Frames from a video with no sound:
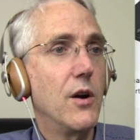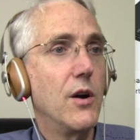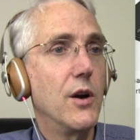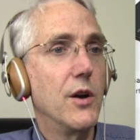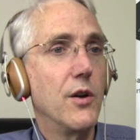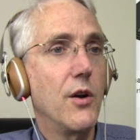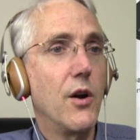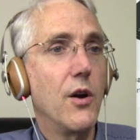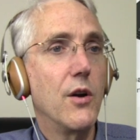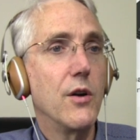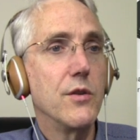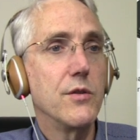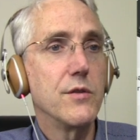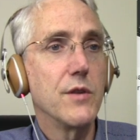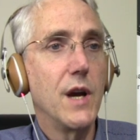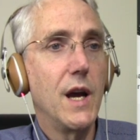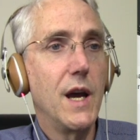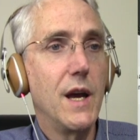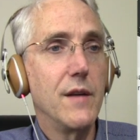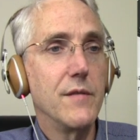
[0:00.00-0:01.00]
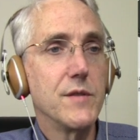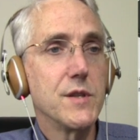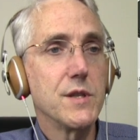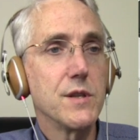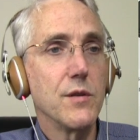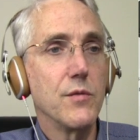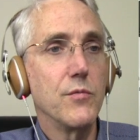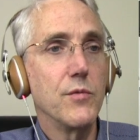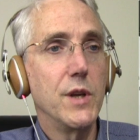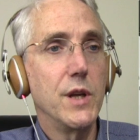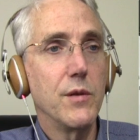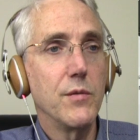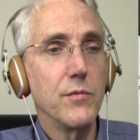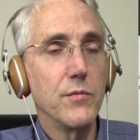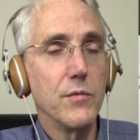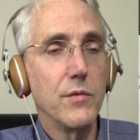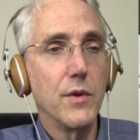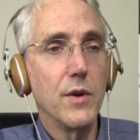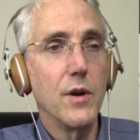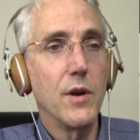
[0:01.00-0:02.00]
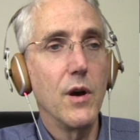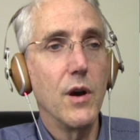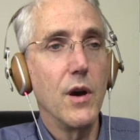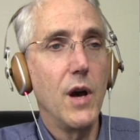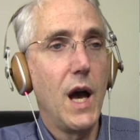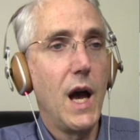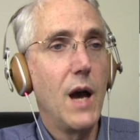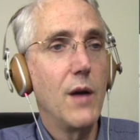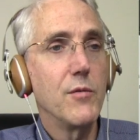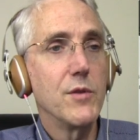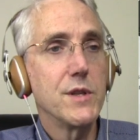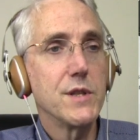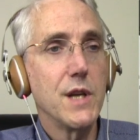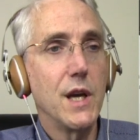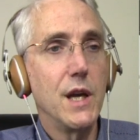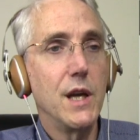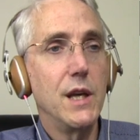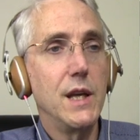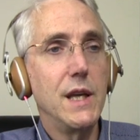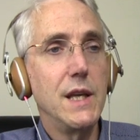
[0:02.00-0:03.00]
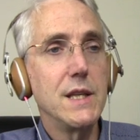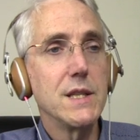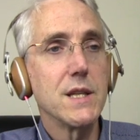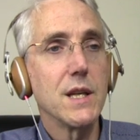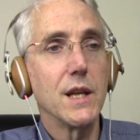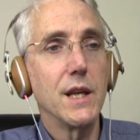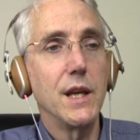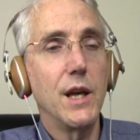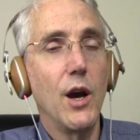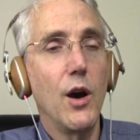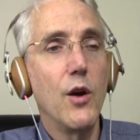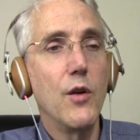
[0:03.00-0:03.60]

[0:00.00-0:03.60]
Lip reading: on hard drives, I would say easily